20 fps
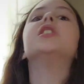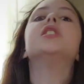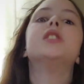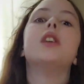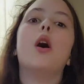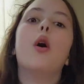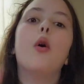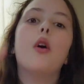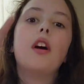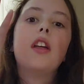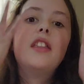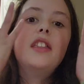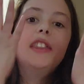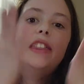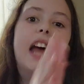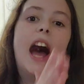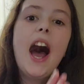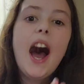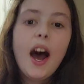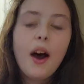So
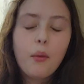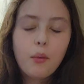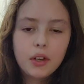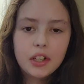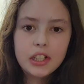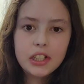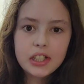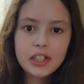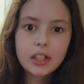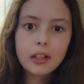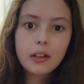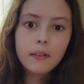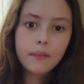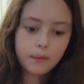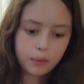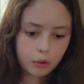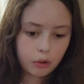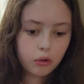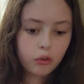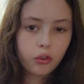that was
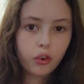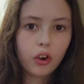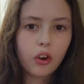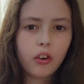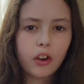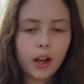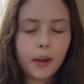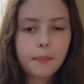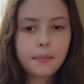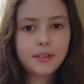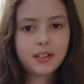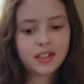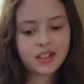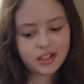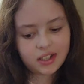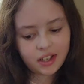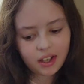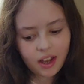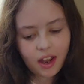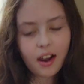fruit roll-ups,
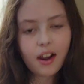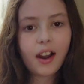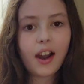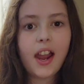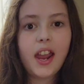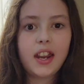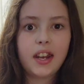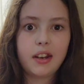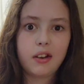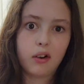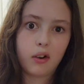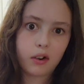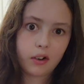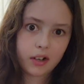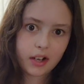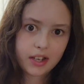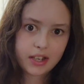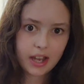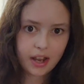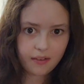and I
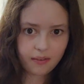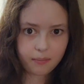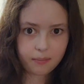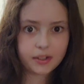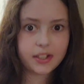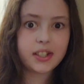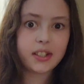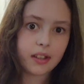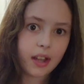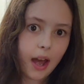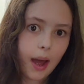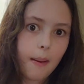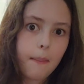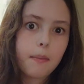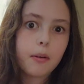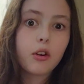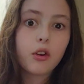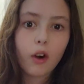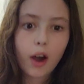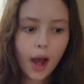already gave them a
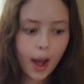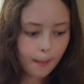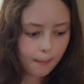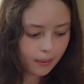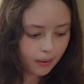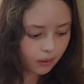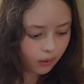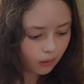clap.